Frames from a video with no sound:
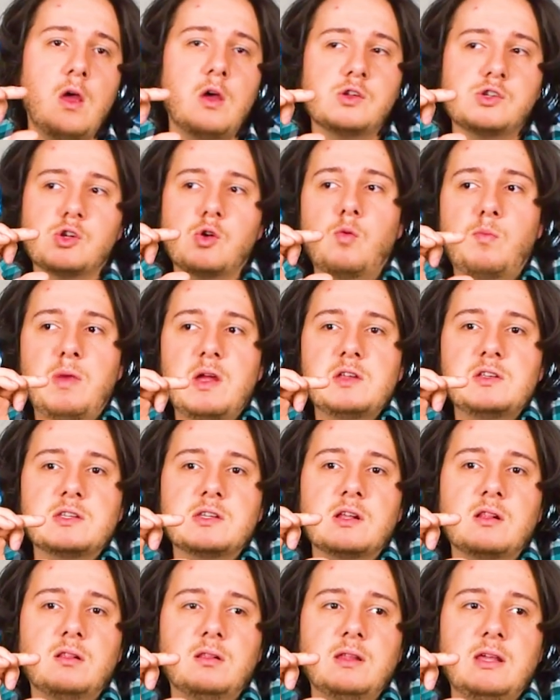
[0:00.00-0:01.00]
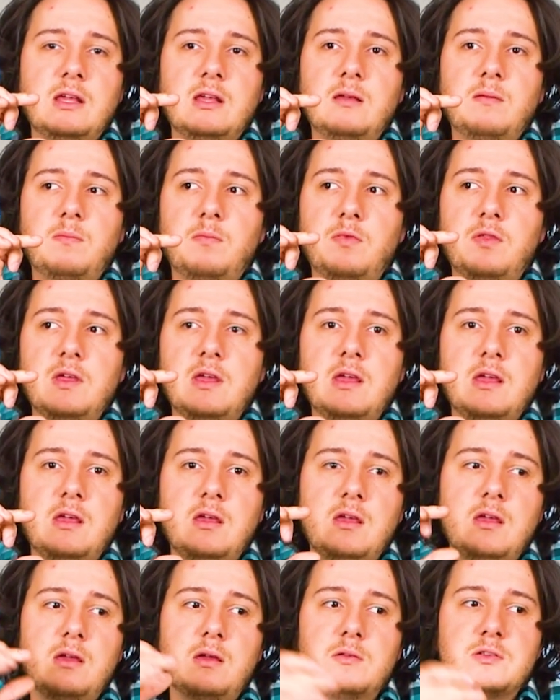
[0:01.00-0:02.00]
So basically,
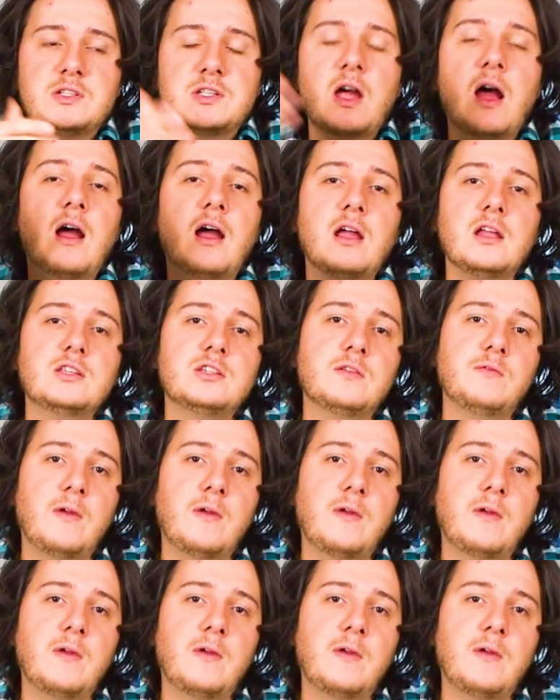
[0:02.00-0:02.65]
the sides